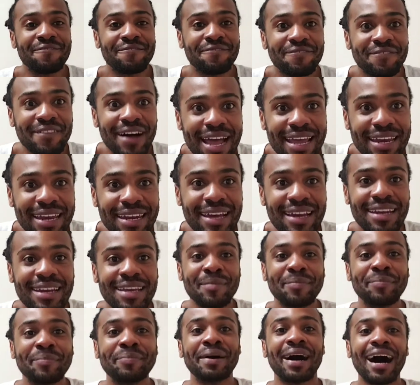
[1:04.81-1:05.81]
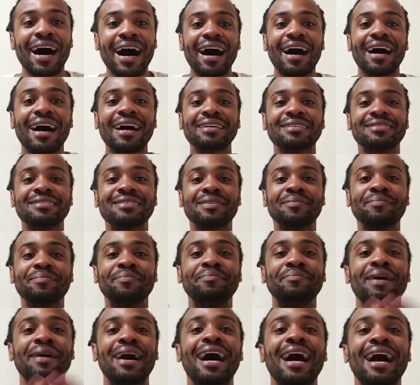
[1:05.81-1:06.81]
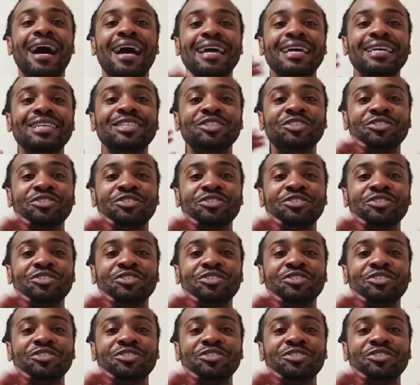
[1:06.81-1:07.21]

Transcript: finally passed my